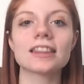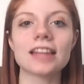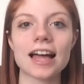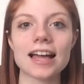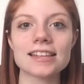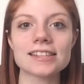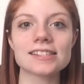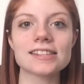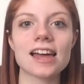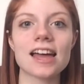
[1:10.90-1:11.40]

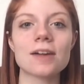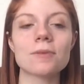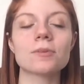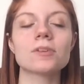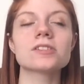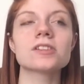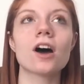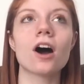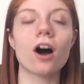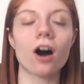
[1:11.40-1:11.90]
last night
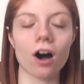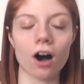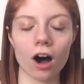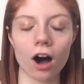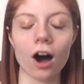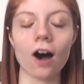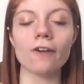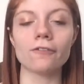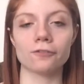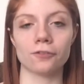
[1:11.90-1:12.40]
was
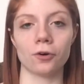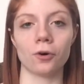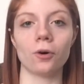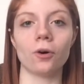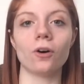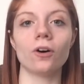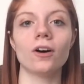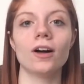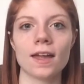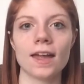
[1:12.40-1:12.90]

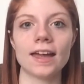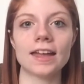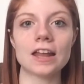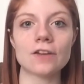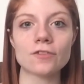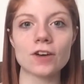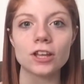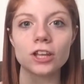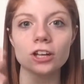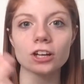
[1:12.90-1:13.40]
awful. And
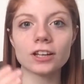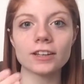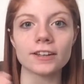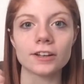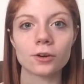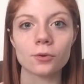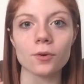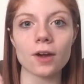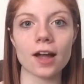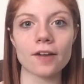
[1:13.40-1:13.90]
if I look a
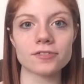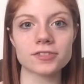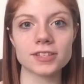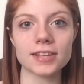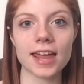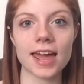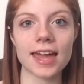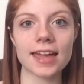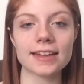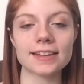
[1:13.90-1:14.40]
little rough
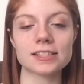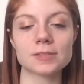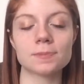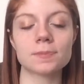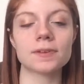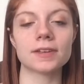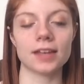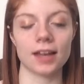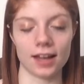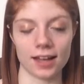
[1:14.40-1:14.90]
today, it's
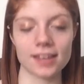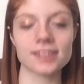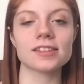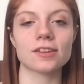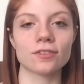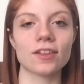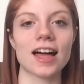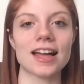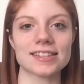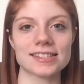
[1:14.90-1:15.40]
because
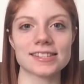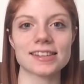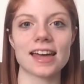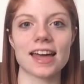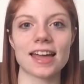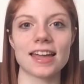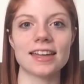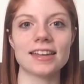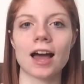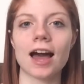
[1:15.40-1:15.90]
of last
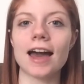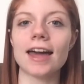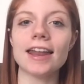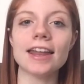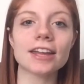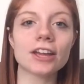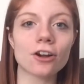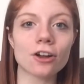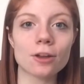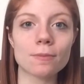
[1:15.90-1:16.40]
night. I
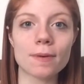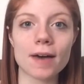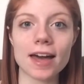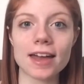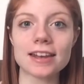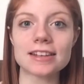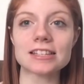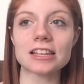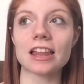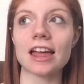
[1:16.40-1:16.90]
didn't go to
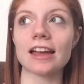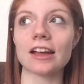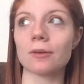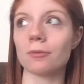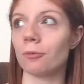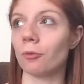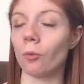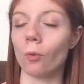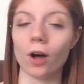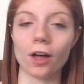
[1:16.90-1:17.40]
bed until like
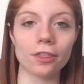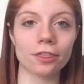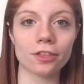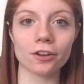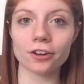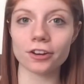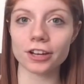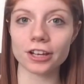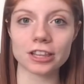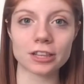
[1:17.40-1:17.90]

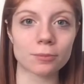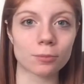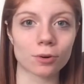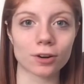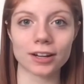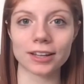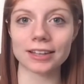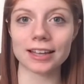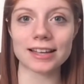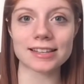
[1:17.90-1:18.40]
1:30 in the
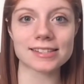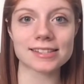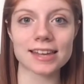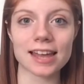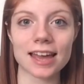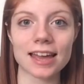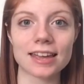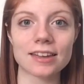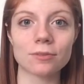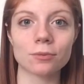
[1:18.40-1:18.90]
morning last
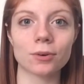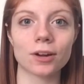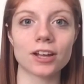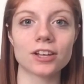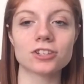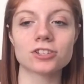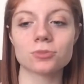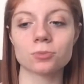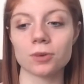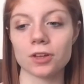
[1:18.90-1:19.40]
night,
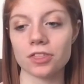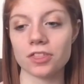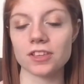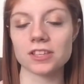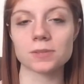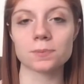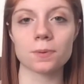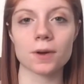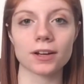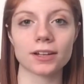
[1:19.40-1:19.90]
which with
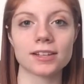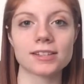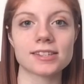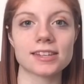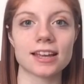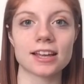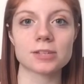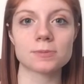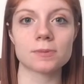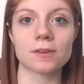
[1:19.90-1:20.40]
this
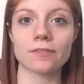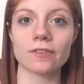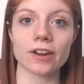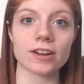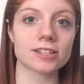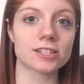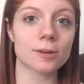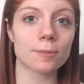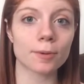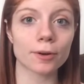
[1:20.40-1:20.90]
pregnancy has been
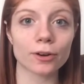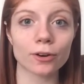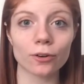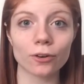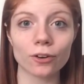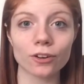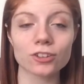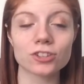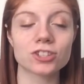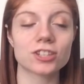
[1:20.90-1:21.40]
very
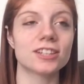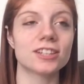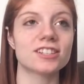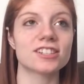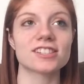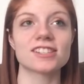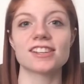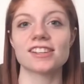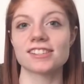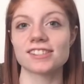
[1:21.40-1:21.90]
typical. She
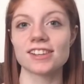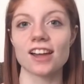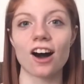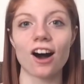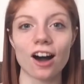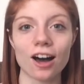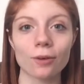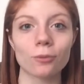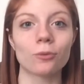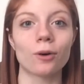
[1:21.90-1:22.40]
just does
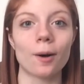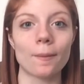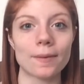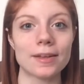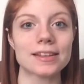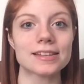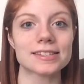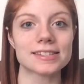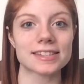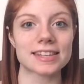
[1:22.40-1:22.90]
not want
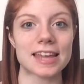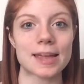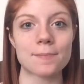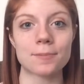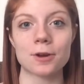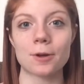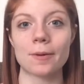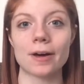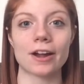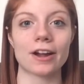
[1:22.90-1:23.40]
me to sleep
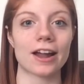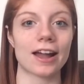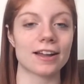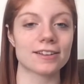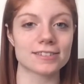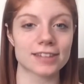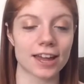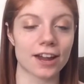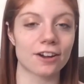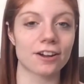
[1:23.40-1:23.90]
no matter how
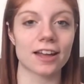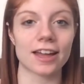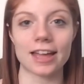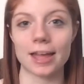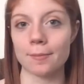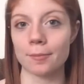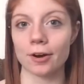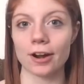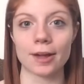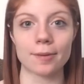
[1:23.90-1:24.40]
tired I
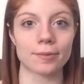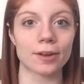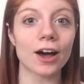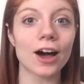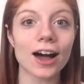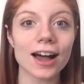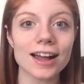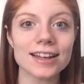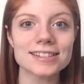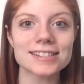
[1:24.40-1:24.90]
am or am
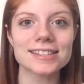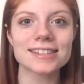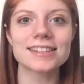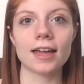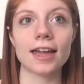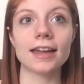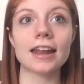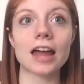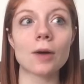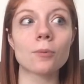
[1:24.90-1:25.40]
not.
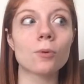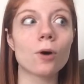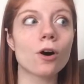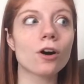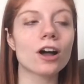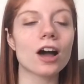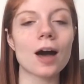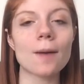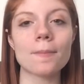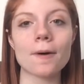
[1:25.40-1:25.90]
And I
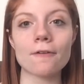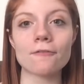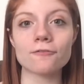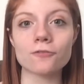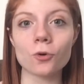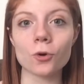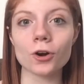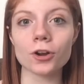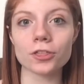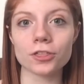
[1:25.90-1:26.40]
woke up at
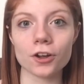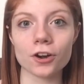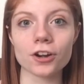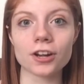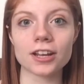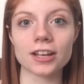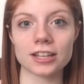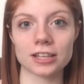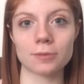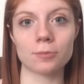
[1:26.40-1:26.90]

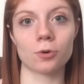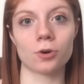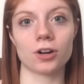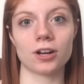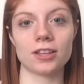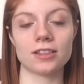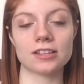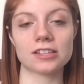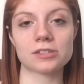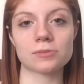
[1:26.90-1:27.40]
4:30 in the
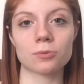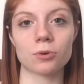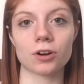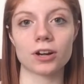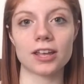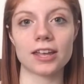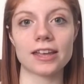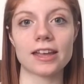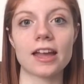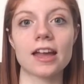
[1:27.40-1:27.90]
morning this
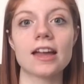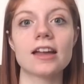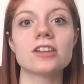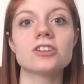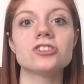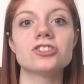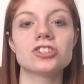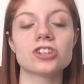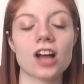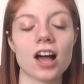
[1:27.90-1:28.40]
morning
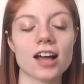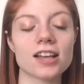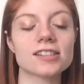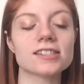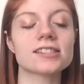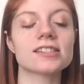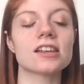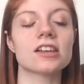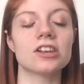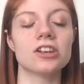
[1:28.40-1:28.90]

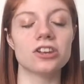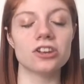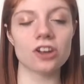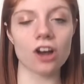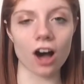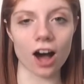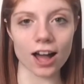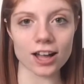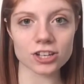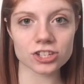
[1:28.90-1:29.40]
just
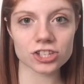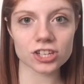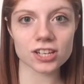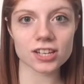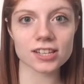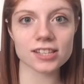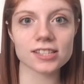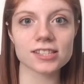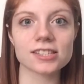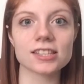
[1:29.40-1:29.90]

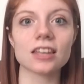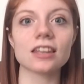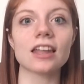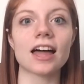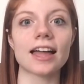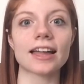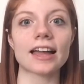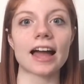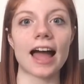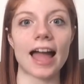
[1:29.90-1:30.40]
nauseous,
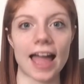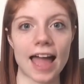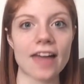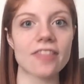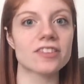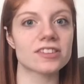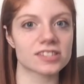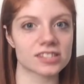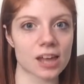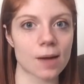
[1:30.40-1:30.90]
like I
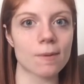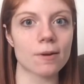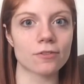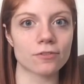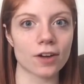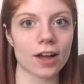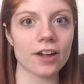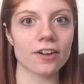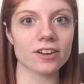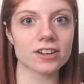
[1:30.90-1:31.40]
had the stomach
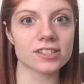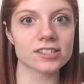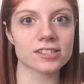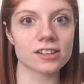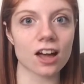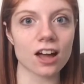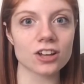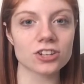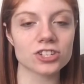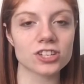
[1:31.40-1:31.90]
virus
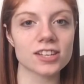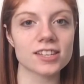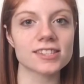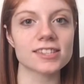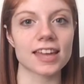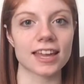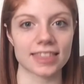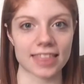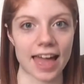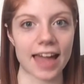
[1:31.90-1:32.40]
nauseous,
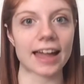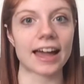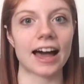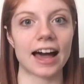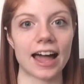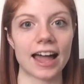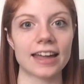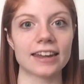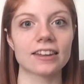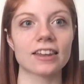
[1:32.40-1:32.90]
like that
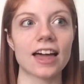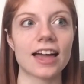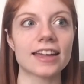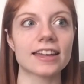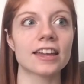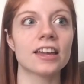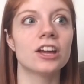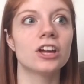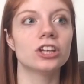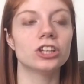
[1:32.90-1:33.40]
kind. Like
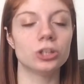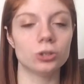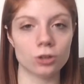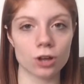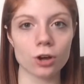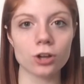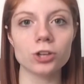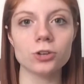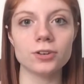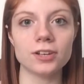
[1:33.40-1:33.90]
you
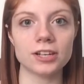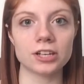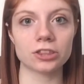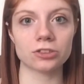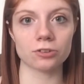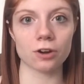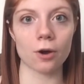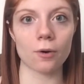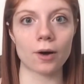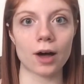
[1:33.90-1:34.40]
know you need to
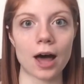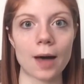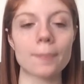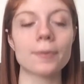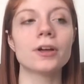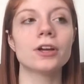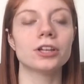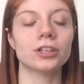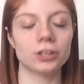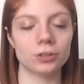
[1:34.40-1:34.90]
throw up,
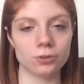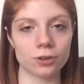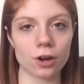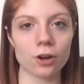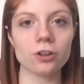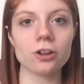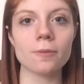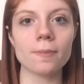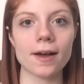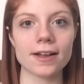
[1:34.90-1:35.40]
you know
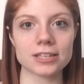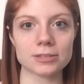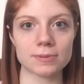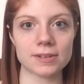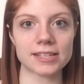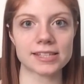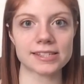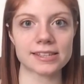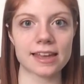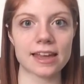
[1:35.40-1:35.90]
you're about to
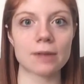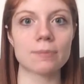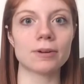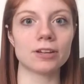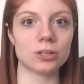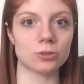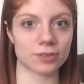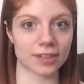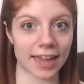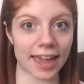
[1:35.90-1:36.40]
be sick,
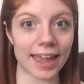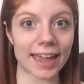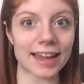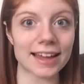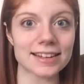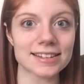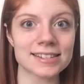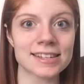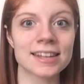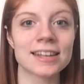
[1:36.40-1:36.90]
but you
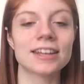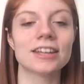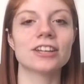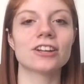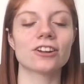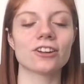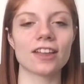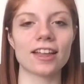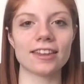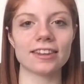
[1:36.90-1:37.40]
can't.
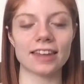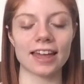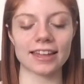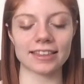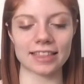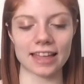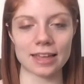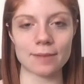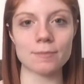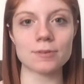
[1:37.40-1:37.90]
You're in
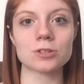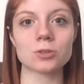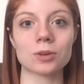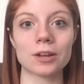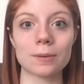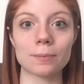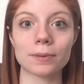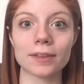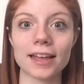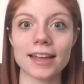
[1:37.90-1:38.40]
like that in
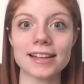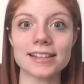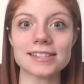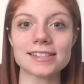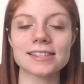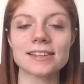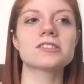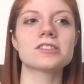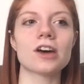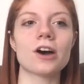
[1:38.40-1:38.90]
between
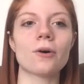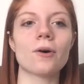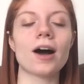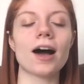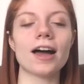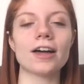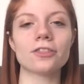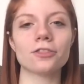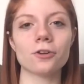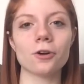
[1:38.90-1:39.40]
place. So
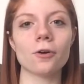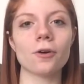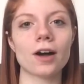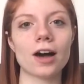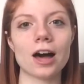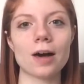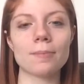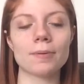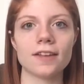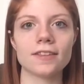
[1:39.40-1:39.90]
I threw
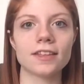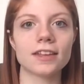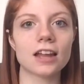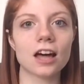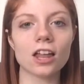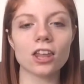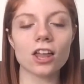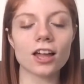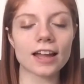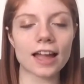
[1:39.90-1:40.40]
up, and then
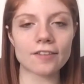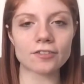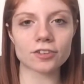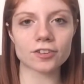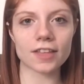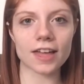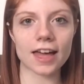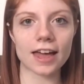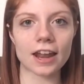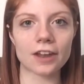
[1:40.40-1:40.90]
not long after
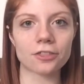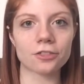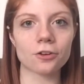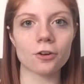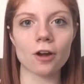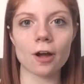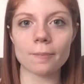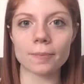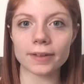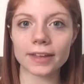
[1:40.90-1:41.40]
that, I
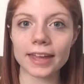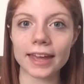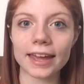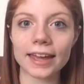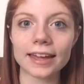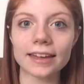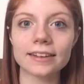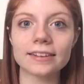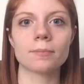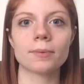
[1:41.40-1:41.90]
threw up
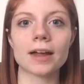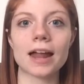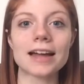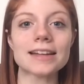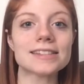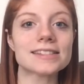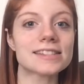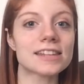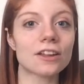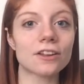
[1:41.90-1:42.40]
again. But
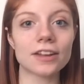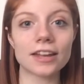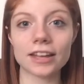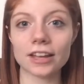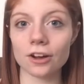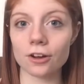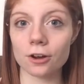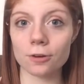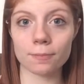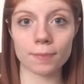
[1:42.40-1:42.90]
I still didn't
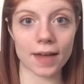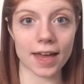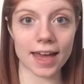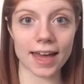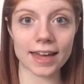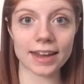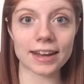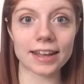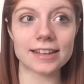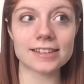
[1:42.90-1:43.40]
go to
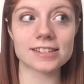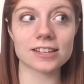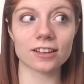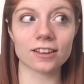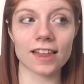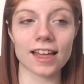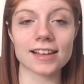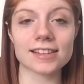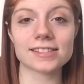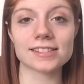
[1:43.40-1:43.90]
bed until
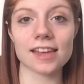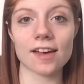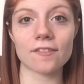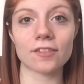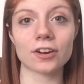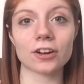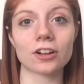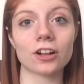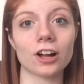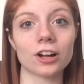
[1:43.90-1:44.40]
like
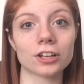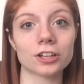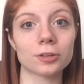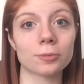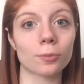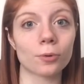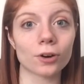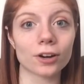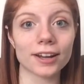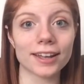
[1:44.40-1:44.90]
7 o'clock in the
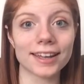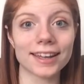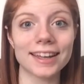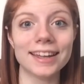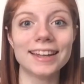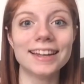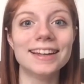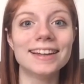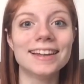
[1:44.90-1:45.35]
morning.